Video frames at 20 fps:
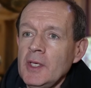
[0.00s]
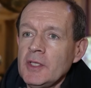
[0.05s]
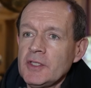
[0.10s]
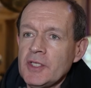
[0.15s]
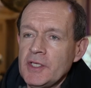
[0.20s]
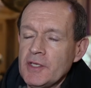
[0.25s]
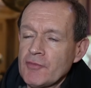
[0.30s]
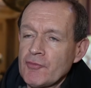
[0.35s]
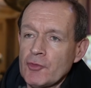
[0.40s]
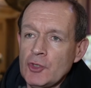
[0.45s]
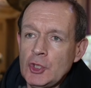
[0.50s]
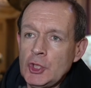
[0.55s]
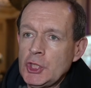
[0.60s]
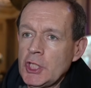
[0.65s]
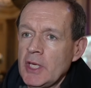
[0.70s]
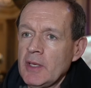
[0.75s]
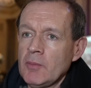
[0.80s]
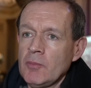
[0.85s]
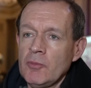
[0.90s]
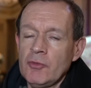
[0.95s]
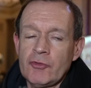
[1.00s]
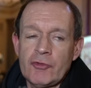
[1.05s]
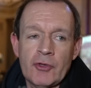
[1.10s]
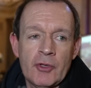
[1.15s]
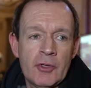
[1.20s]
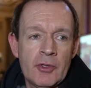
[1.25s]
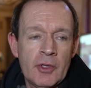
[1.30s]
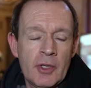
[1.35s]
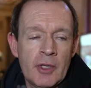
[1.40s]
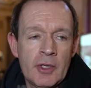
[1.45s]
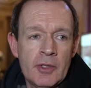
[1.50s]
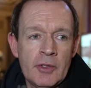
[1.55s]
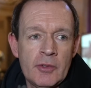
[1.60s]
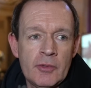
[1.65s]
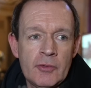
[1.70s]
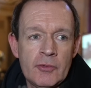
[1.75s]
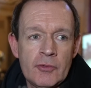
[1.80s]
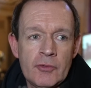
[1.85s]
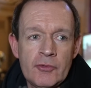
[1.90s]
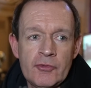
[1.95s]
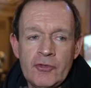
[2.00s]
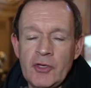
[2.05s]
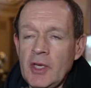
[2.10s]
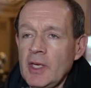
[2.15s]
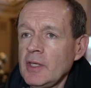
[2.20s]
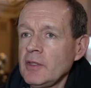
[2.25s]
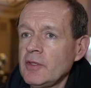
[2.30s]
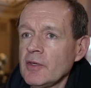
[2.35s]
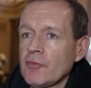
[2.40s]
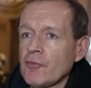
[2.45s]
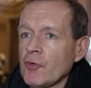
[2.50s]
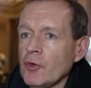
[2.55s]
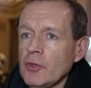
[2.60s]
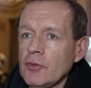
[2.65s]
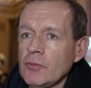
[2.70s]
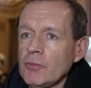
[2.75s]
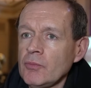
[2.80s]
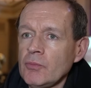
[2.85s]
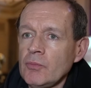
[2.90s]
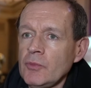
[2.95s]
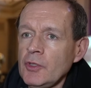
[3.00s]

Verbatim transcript: to different gyms and, and seeing different